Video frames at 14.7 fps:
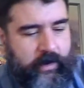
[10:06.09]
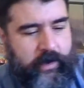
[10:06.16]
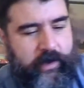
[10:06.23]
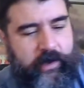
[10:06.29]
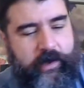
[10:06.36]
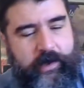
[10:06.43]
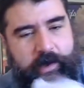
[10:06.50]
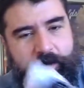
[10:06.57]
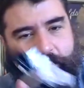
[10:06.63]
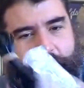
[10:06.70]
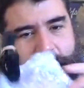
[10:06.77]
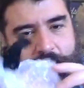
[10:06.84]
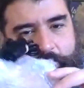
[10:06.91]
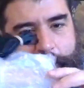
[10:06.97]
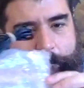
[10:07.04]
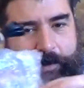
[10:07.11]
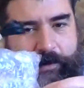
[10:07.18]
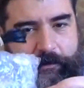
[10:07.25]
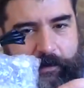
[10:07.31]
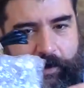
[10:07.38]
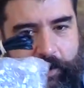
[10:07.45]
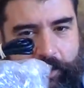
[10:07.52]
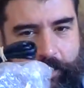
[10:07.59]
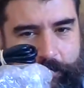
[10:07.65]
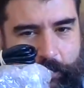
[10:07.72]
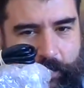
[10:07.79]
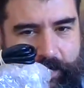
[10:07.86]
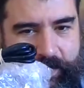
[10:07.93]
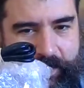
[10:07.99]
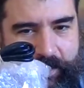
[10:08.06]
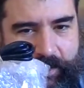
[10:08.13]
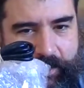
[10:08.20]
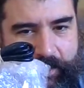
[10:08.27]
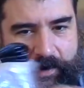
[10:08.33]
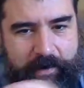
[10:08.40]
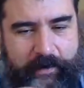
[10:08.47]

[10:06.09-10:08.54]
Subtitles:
Ah, a bit of hardware.